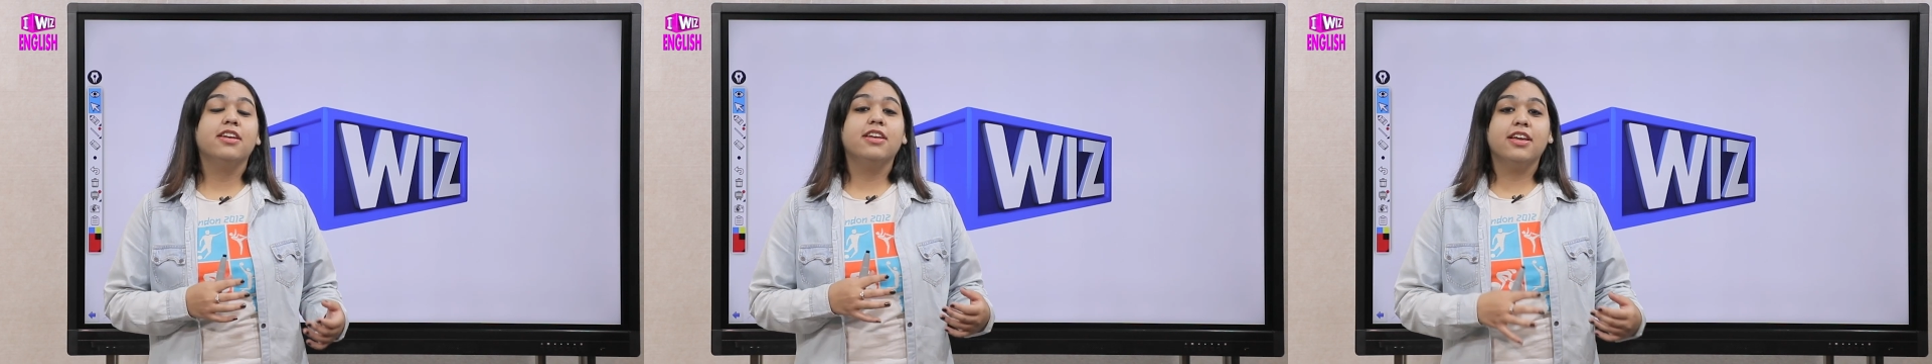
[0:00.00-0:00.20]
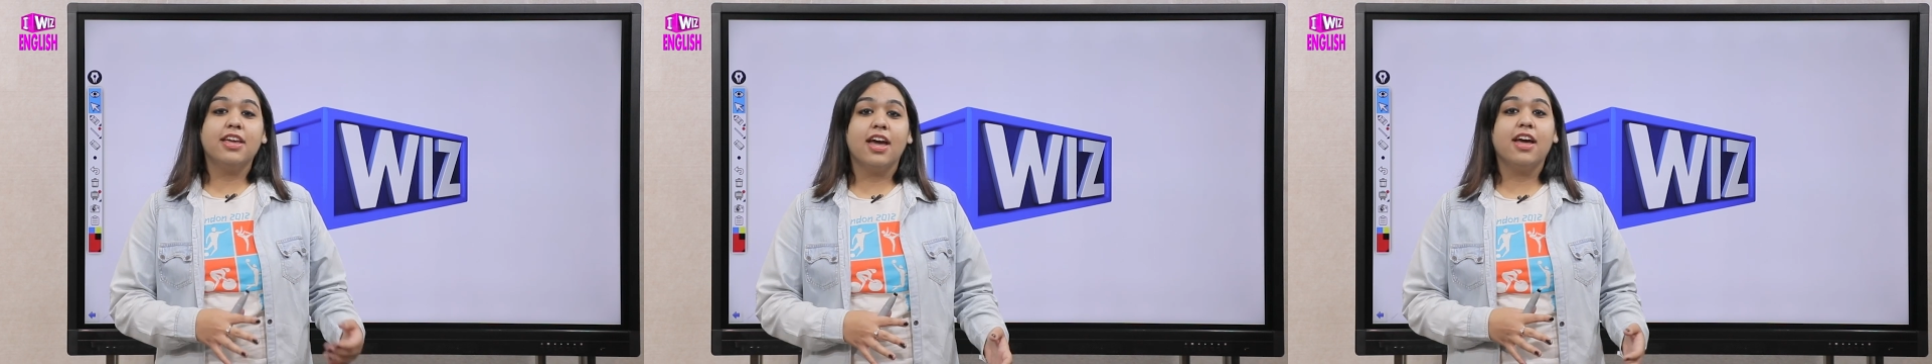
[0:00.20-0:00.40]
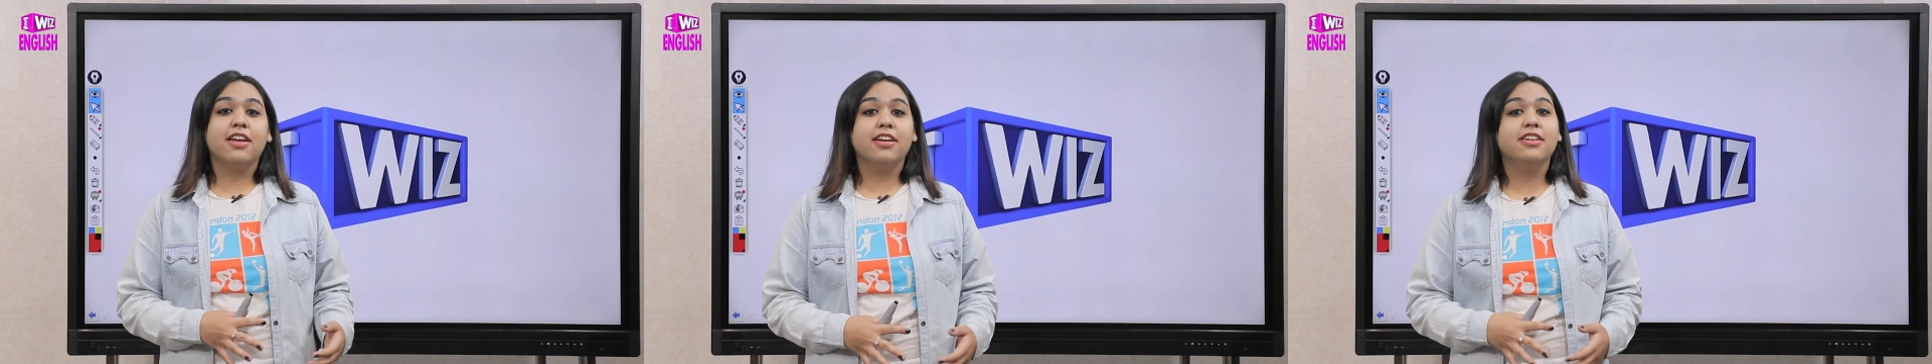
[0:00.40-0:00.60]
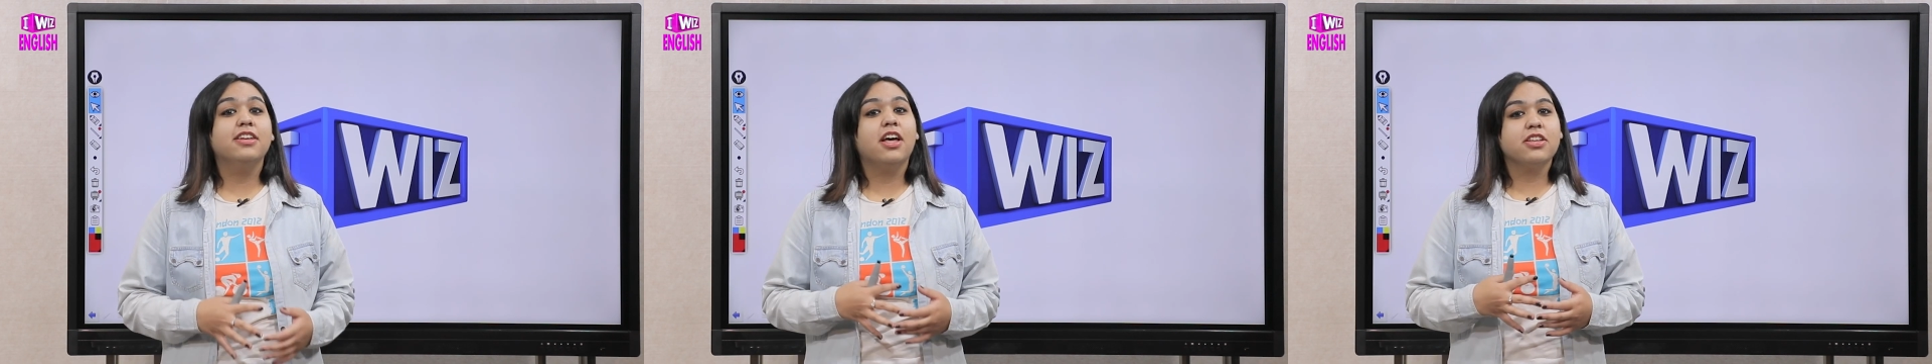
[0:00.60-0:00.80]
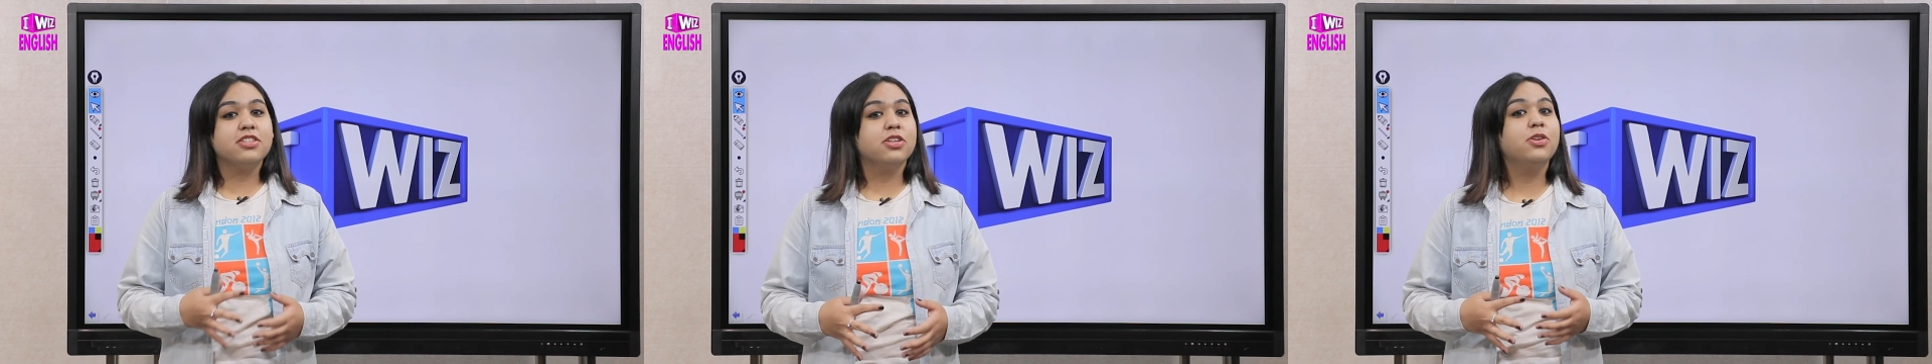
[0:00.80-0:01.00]
and again. It
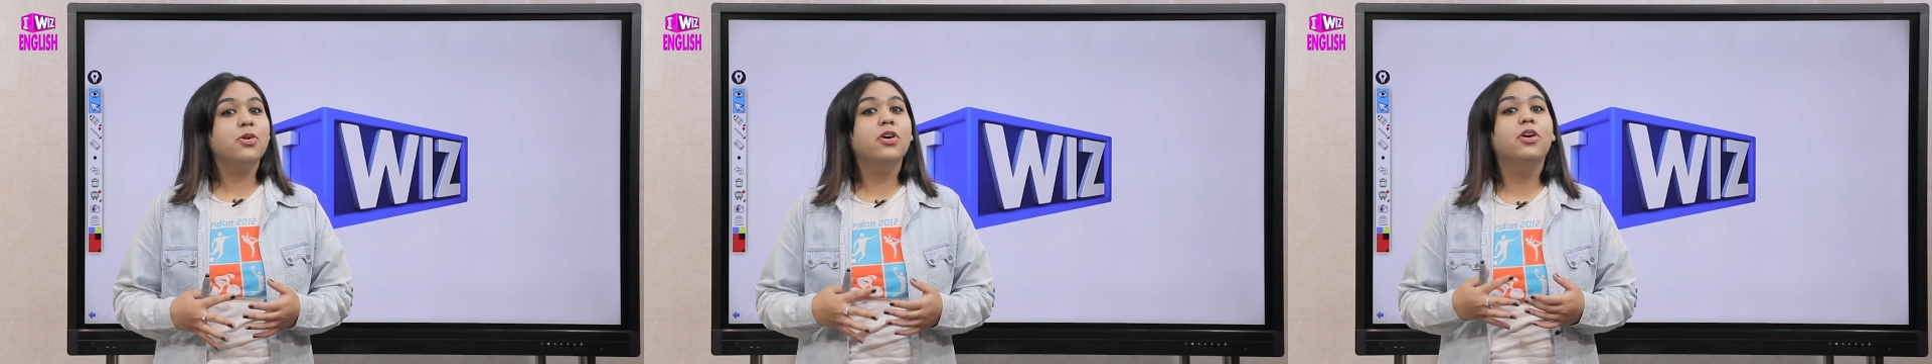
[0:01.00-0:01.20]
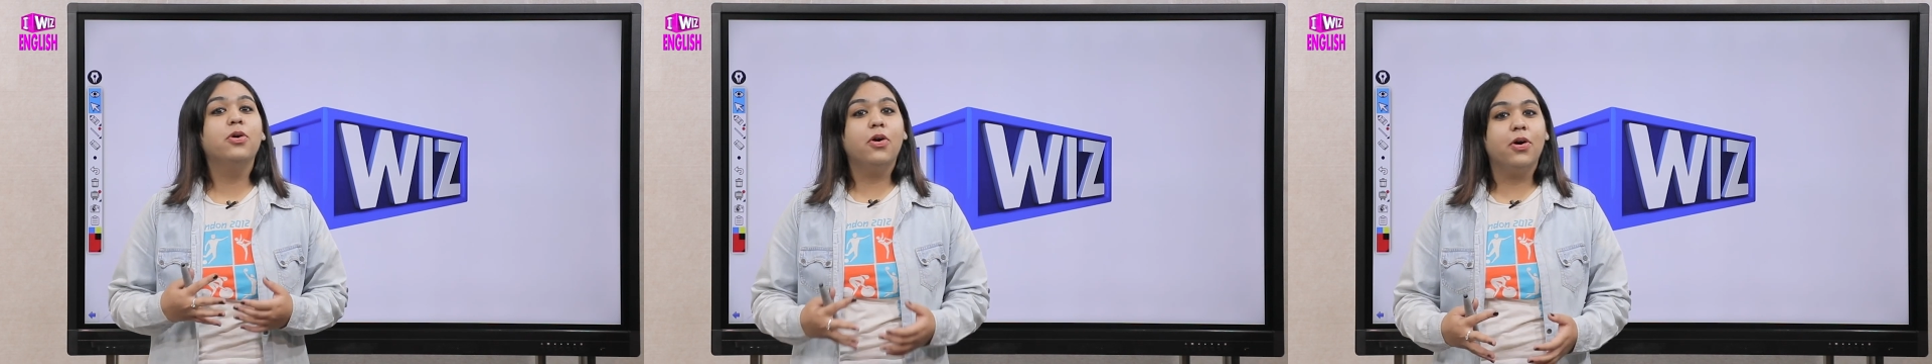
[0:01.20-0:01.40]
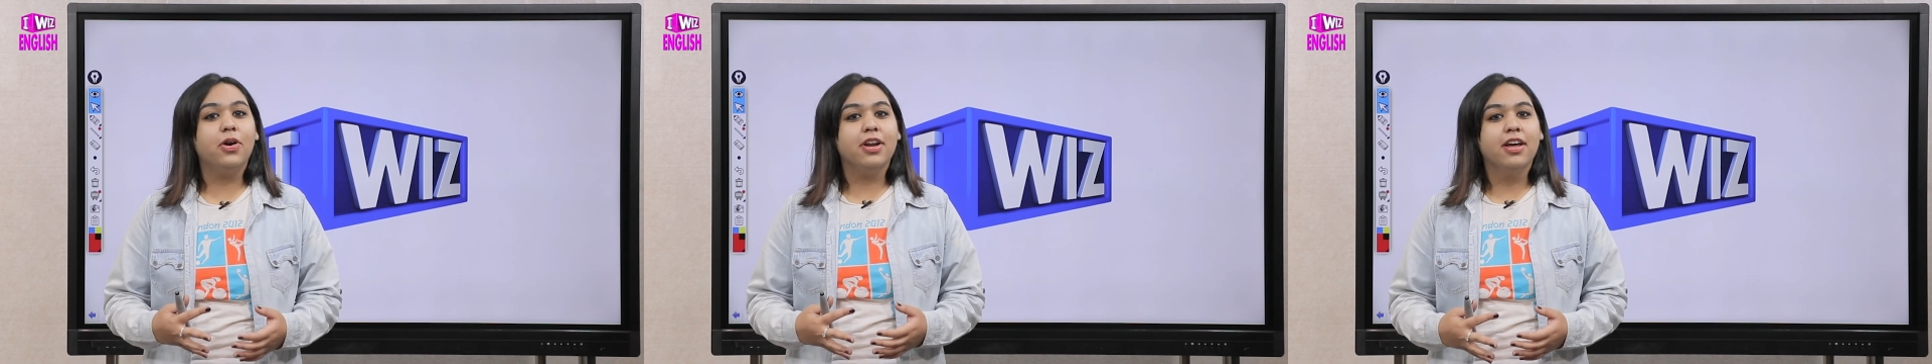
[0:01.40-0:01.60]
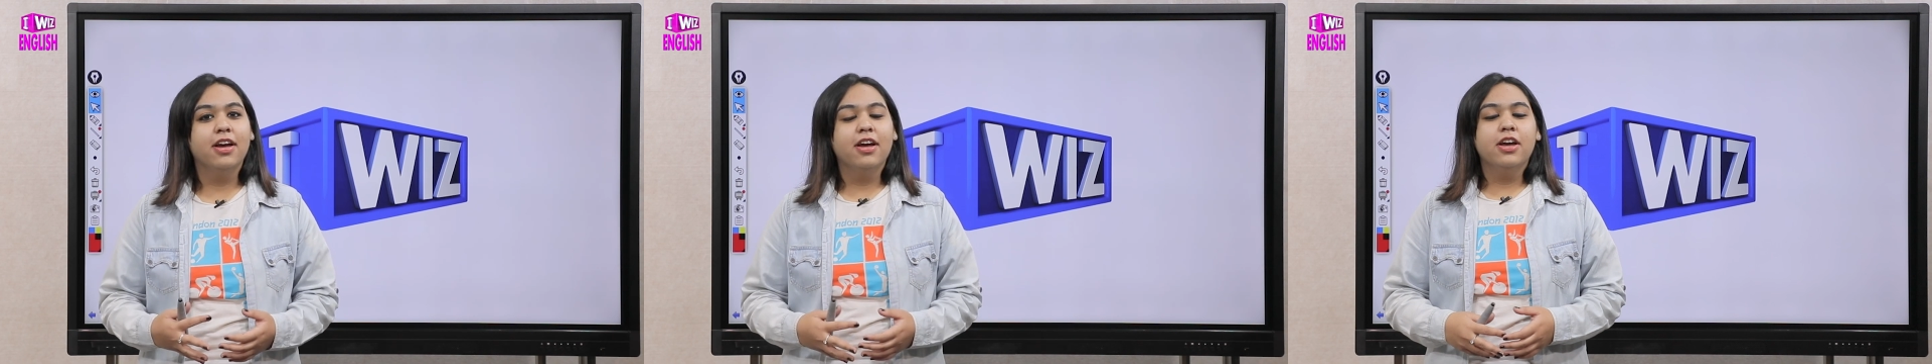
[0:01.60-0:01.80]
doesn't look good.